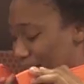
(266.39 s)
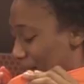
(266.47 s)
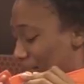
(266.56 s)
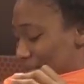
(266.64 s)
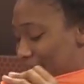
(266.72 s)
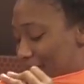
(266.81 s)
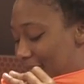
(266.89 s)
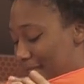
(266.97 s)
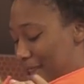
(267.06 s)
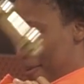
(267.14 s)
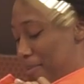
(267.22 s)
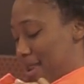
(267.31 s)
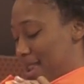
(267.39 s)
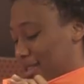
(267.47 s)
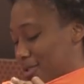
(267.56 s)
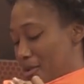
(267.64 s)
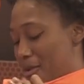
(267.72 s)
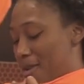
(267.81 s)
and was queen
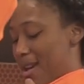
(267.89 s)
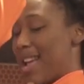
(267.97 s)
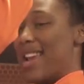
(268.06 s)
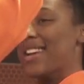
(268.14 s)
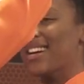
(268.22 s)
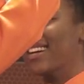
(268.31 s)
of the summer.